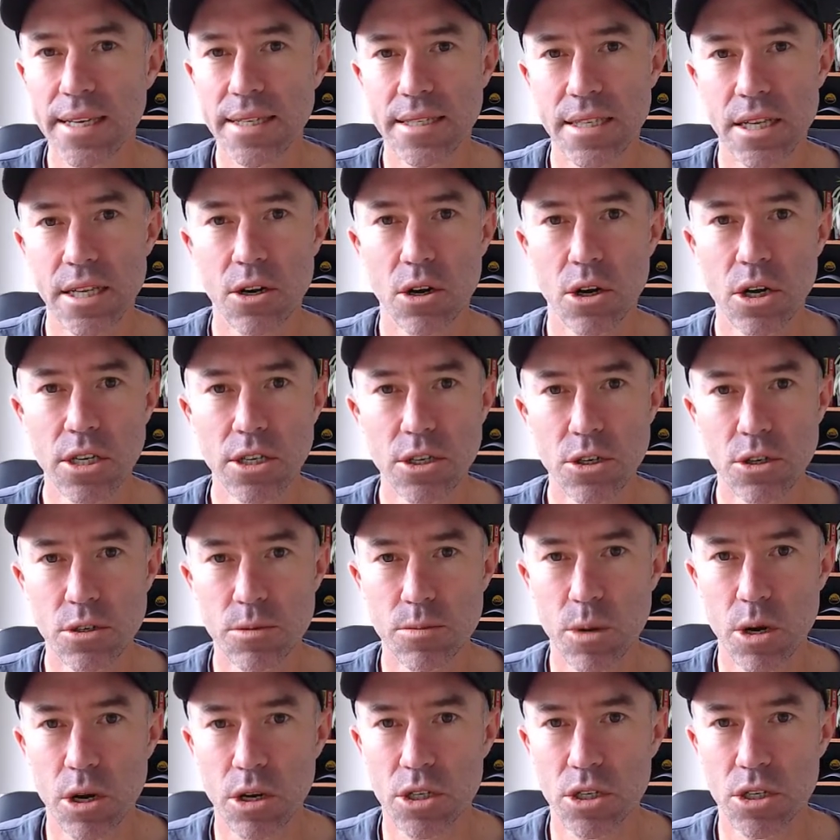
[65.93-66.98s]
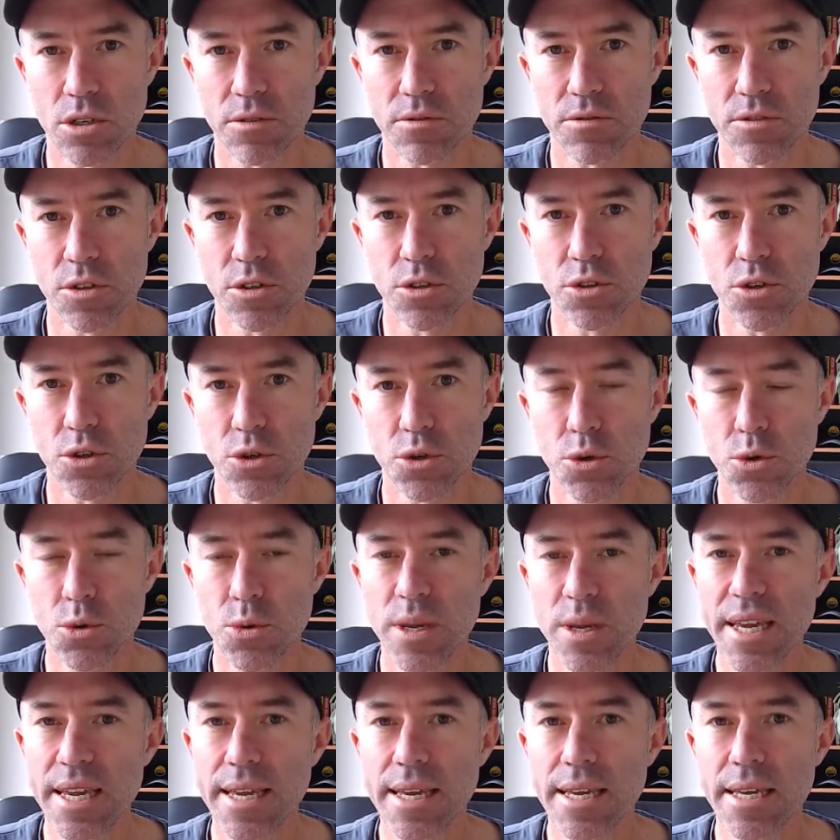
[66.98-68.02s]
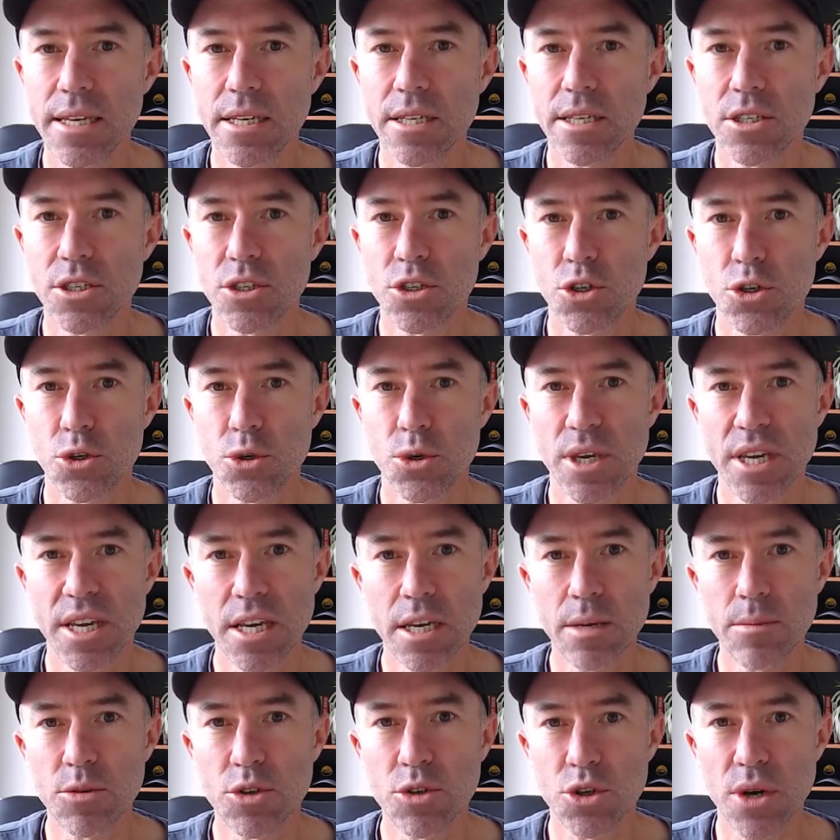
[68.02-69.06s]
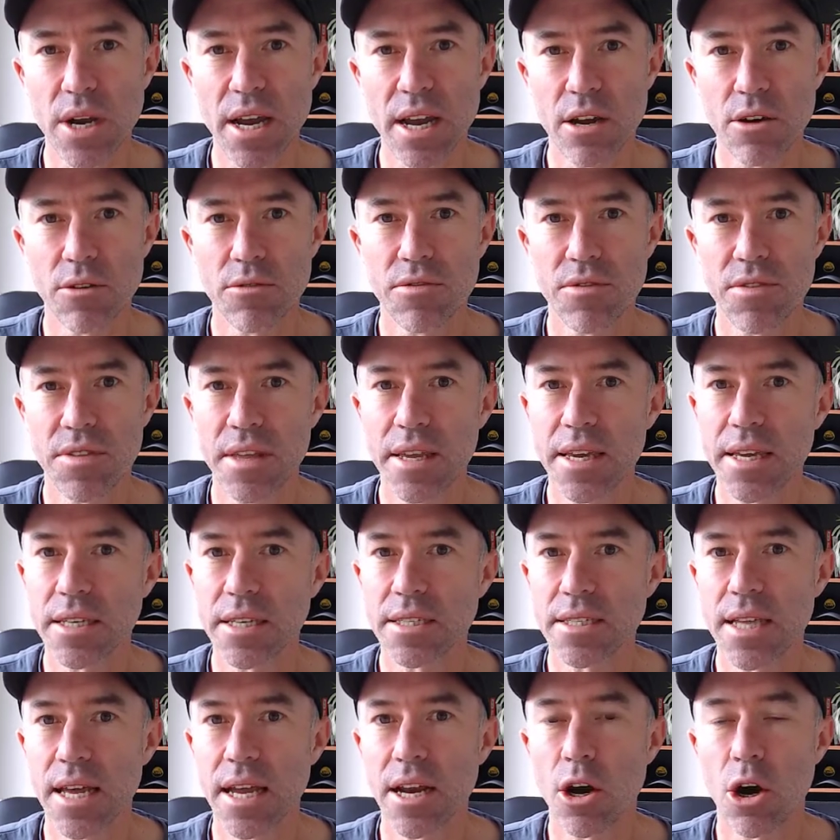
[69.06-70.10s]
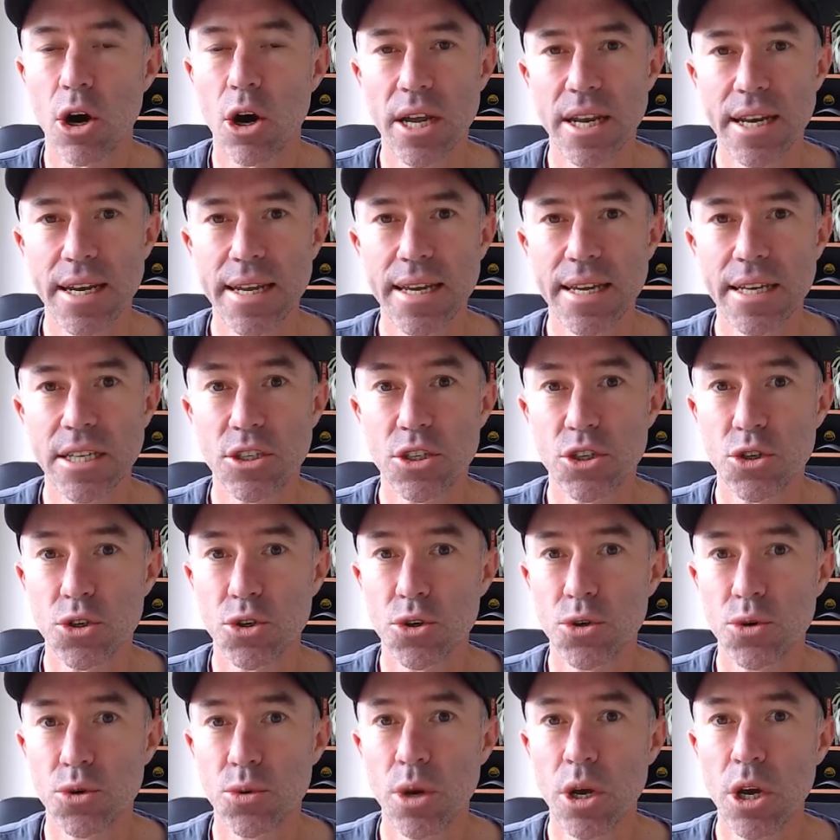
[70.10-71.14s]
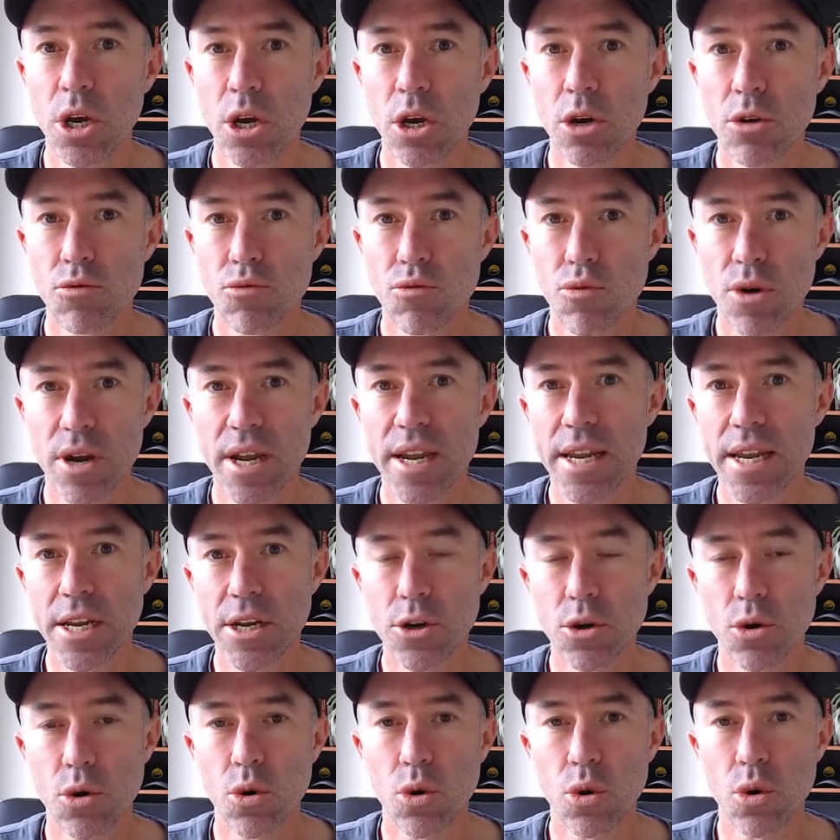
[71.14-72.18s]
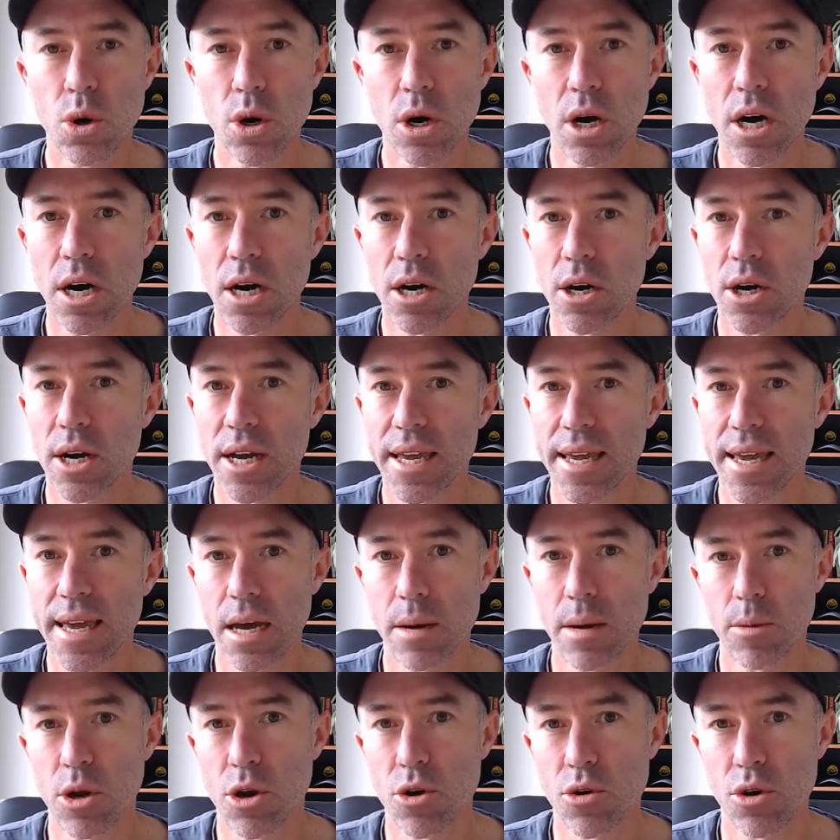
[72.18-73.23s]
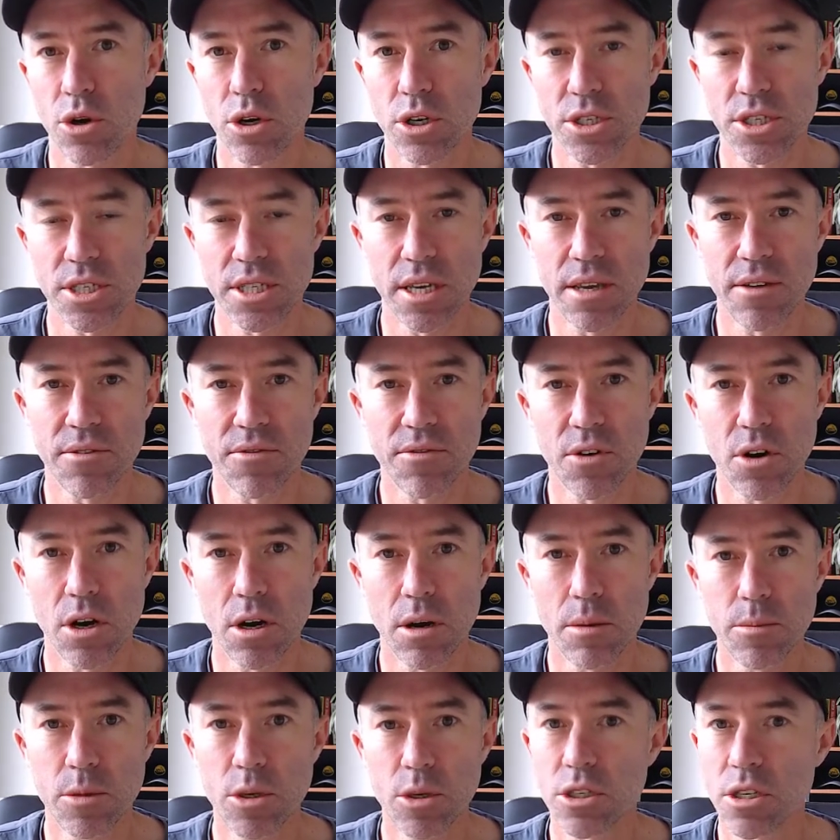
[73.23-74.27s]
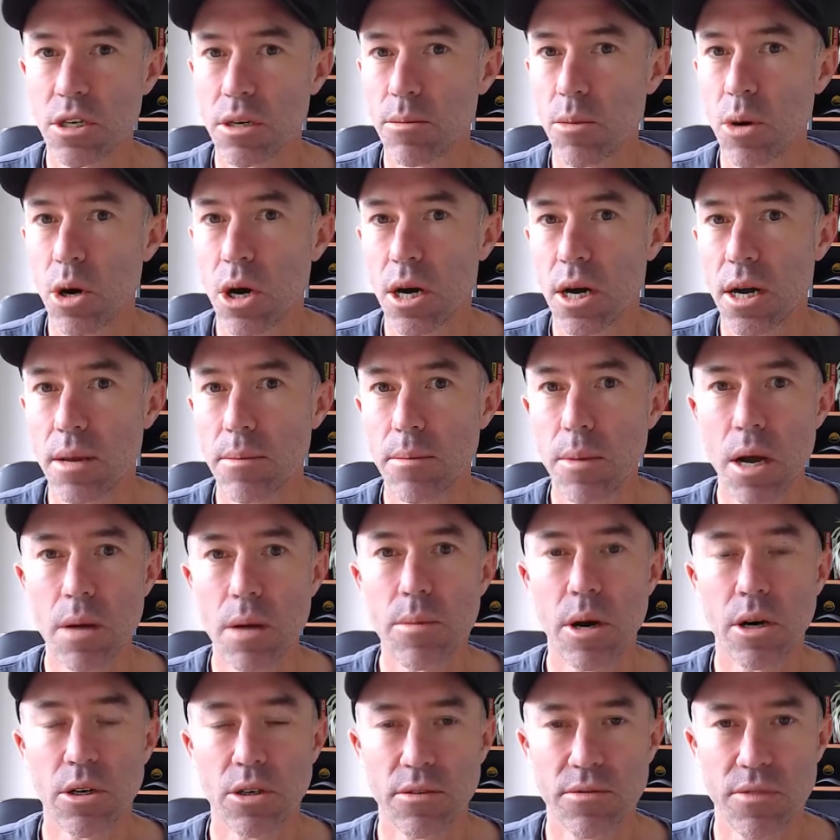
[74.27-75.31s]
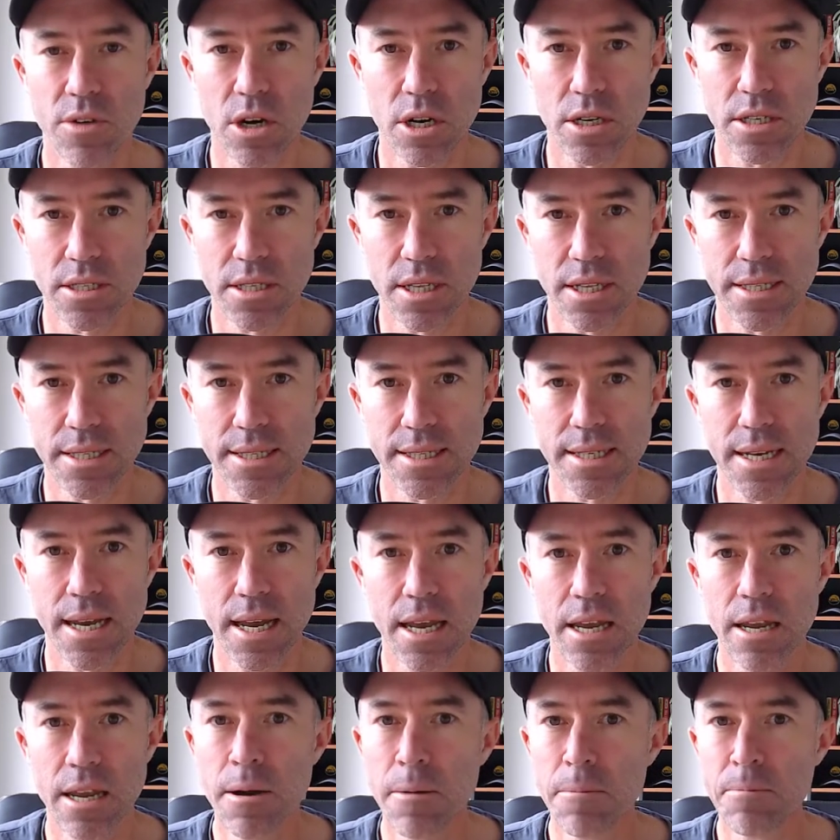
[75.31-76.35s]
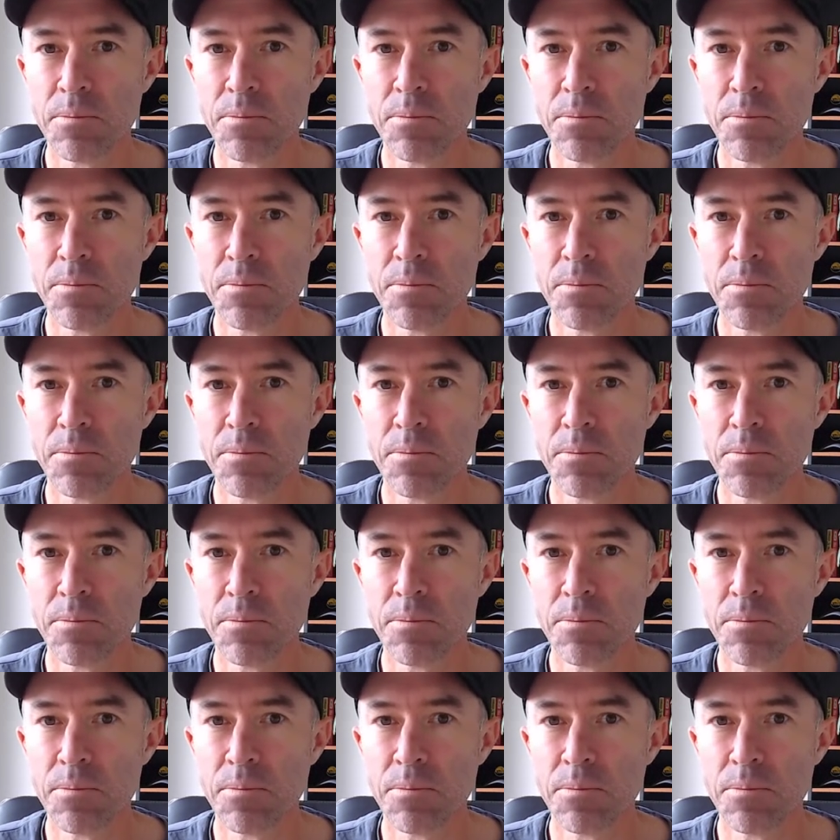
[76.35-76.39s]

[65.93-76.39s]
that I use Microsoft To Do is to keep track of things that I need to read, or I come across if I'm using my mobile device, let's say,